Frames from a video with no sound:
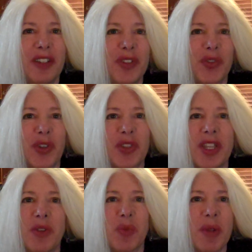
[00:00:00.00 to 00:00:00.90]
is for
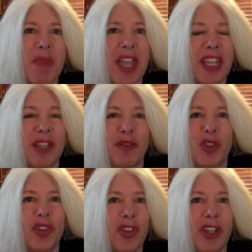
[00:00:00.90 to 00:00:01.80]
the remaking of
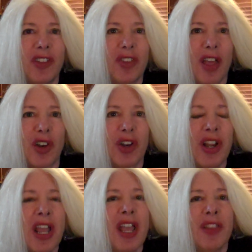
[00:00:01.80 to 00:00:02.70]
your city center,